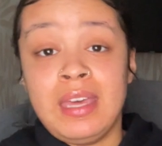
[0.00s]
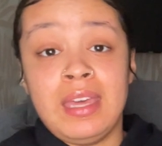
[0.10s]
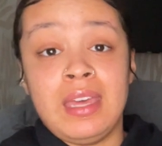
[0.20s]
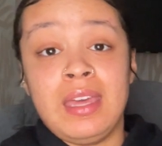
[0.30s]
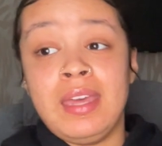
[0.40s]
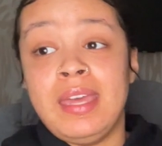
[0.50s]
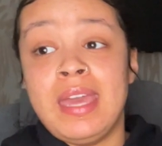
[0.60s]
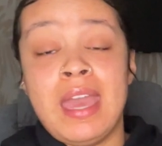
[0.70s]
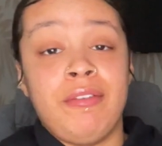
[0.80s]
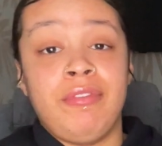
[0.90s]

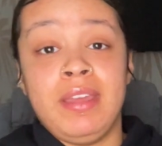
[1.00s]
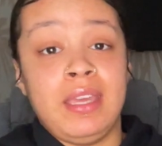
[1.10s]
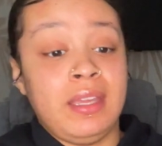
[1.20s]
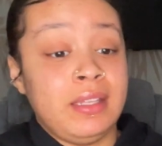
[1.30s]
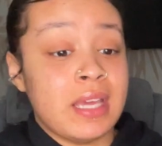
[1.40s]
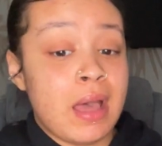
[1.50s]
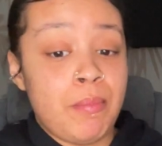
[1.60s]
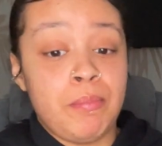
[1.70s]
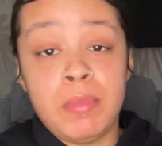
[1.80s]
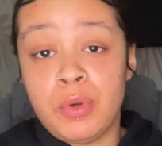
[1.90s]
every
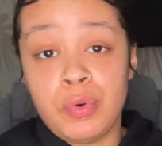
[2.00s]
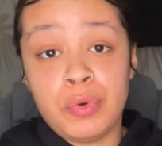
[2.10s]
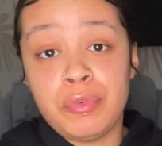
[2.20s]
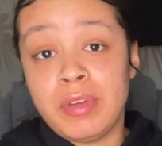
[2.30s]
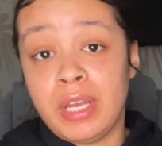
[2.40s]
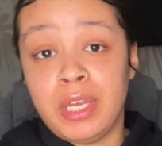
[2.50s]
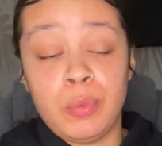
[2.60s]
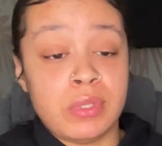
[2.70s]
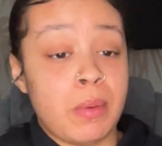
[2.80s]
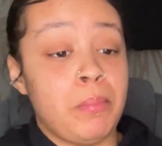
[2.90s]
damn move, and
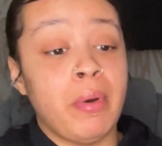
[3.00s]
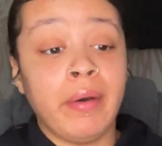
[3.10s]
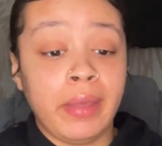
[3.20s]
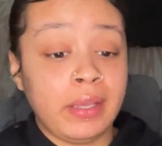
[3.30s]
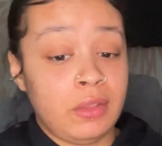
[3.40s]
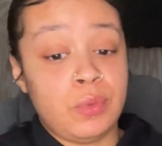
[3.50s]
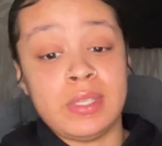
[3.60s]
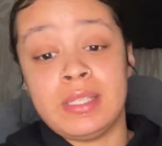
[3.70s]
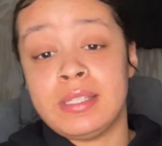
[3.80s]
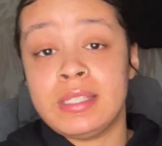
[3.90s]
they was on point, and they was
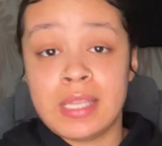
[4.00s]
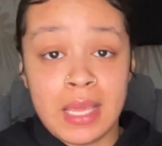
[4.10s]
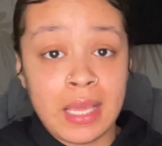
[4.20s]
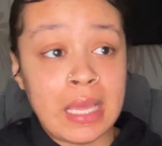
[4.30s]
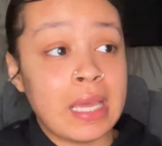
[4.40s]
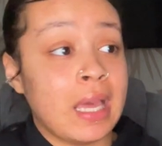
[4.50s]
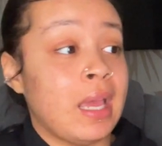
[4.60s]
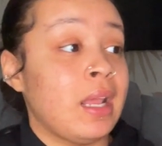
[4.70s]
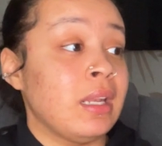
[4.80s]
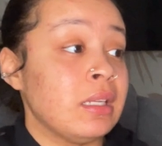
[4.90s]
in sync,
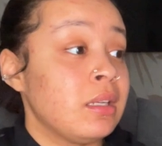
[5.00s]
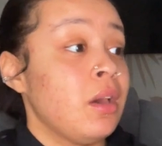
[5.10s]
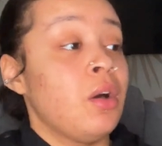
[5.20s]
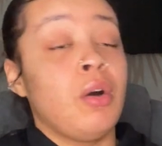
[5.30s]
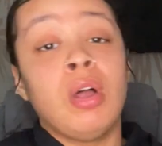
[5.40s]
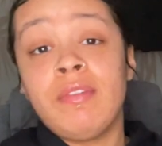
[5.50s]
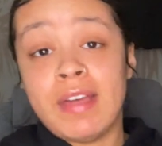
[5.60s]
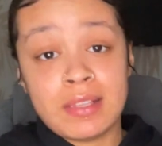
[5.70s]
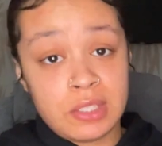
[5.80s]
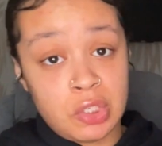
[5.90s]
and all of
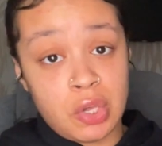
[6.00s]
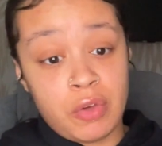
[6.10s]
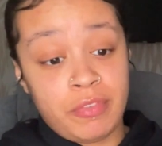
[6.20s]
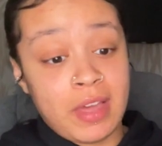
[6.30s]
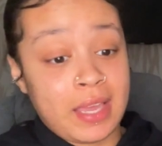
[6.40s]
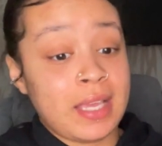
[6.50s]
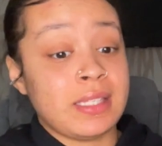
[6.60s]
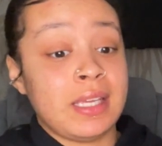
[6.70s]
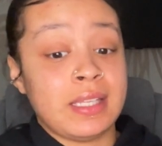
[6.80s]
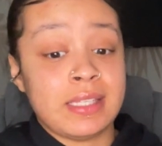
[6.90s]
that stuff, like,
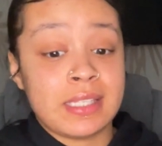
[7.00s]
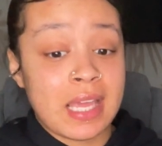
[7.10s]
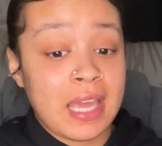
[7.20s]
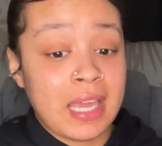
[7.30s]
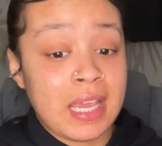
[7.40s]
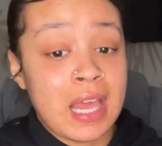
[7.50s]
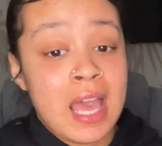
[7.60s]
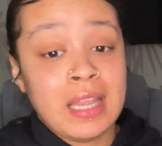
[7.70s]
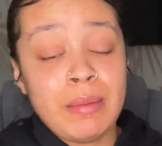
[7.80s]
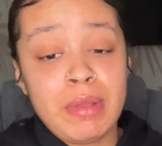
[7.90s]
it's insane.
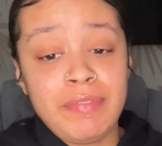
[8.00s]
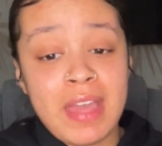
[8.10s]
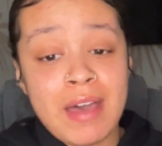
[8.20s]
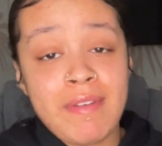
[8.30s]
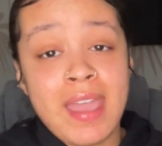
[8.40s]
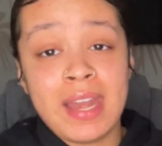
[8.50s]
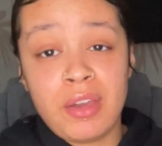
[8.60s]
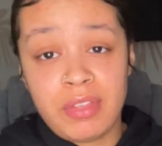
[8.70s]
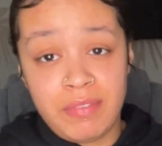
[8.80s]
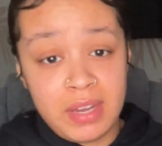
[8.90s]
Let me know if you have
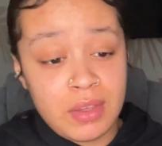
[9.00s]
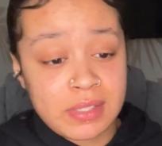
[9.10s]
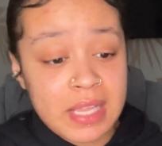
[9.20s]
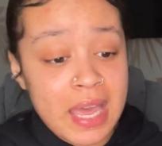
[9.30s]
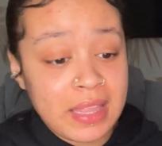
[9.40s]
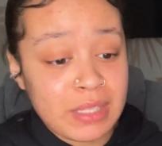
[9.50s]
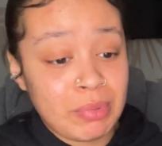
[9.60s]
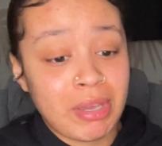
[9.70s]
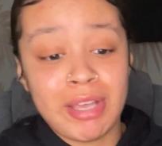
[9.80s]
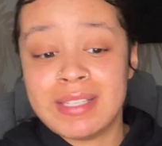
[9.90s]
any other videos like this,
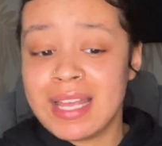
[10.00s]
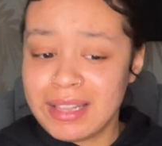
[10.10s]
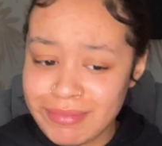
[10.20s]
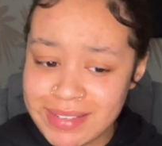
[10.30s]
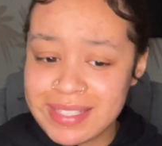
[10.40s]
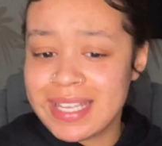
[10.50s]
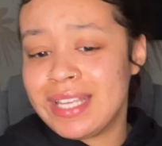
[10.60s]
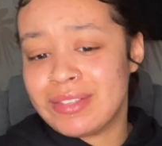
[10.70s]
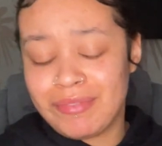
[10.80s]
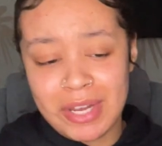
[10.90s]
because I'd love to
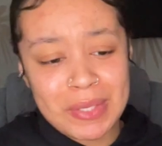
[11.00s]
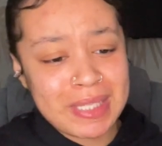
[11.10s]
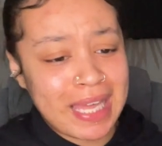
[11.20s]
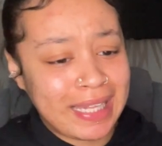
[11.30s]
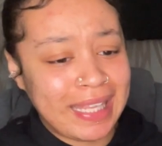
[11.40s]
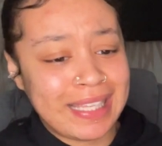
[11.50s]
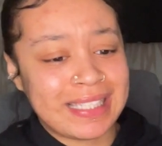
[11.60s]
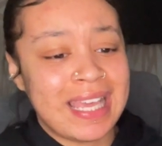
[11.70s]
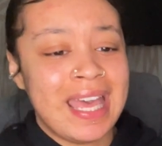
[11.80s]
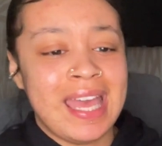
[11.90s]
see some videos like
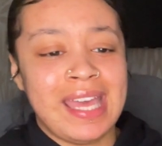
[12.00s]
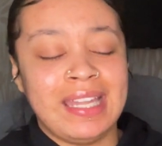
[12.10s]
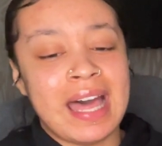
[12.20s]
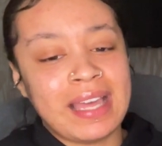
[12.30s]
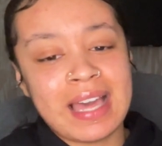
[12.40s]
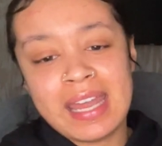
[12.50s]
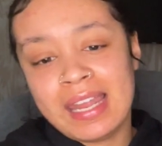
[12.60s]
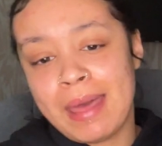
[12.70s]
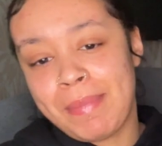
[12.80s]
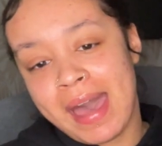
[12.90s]
this, like, kind
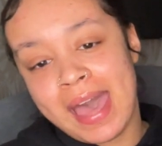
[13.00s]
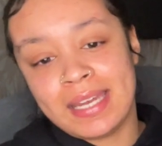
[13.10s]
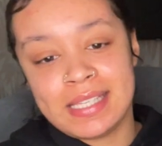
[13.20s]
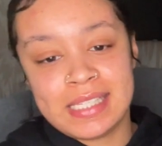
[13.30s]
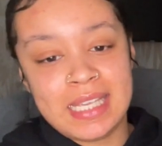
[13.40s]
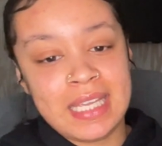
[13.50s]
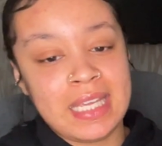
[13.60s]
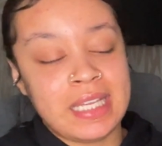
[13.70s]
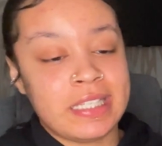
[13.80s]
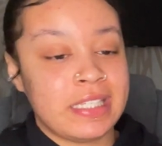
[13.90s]
of like behind the
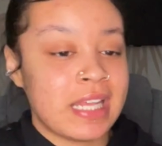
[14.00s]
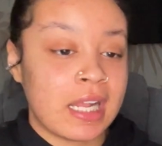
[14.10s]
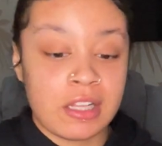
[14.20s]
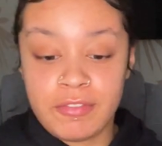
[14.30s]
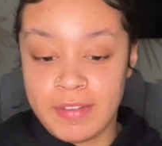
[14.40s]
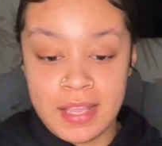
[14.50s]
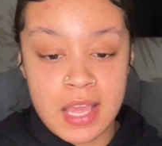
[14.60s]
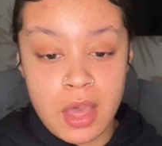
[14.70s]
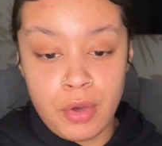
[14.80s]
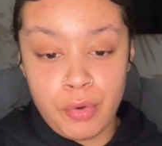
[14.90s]
scenes dance
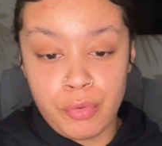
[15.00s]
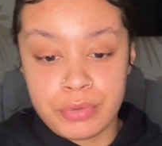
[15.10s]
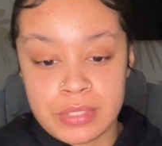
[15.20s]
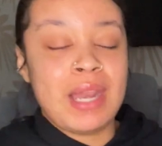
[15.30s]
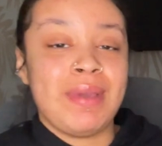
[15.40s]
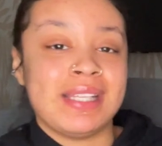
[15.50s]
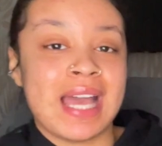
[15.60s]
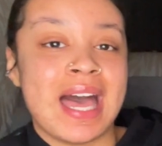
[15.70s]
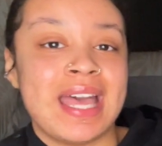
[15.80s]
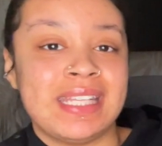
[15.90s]
videos. Anyways,
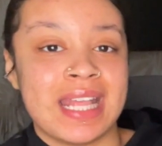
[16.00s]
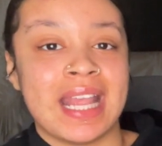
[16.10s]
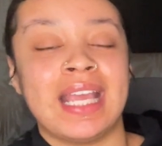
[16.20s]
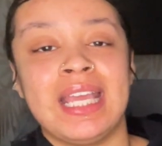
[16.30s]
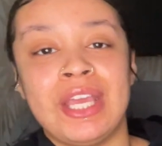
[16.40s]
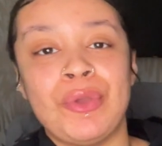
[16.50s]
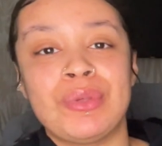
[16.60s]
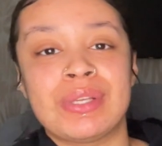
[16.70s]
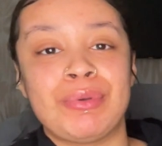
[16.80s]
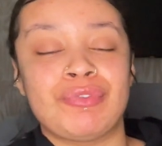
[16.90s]
guys, thank
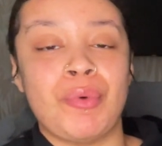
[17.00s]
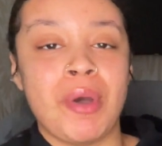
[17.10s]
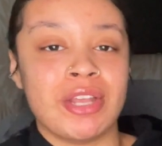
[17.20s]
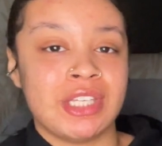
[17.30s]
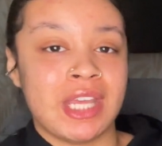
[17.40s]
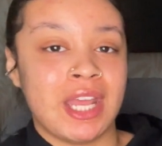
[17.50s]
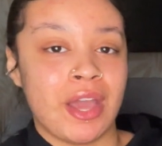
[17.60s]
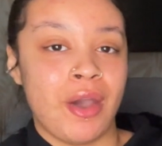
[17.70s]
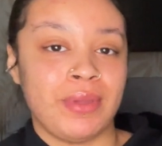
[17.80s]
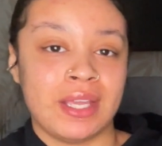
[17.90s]
you so much for watching. I
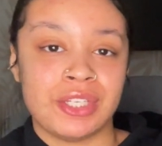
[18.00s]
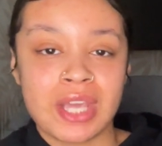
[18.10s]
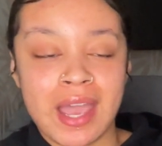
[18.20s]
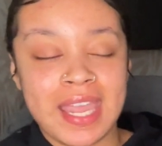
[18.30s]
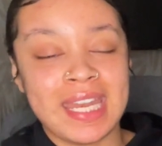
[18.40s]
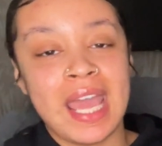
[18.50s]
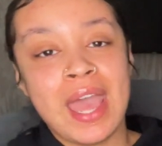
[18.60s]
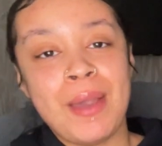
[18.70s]
hope you enjoyed.